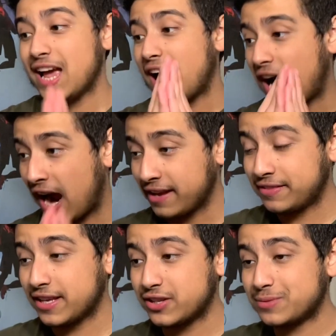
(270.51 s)
I
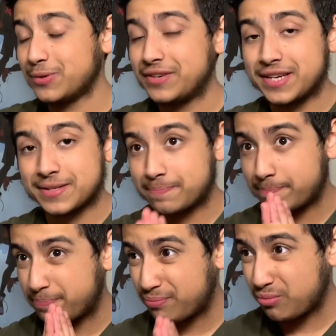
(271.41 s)
think this movie is
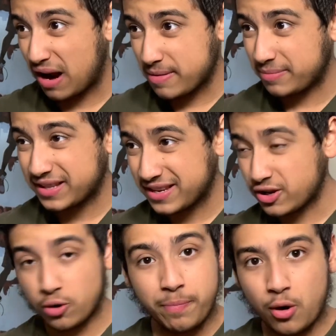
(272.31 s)
probably
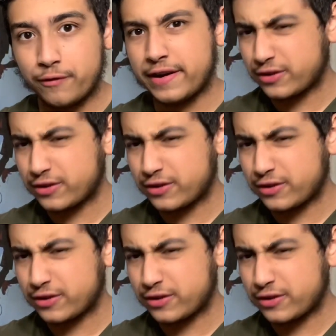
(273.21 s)
near perfect.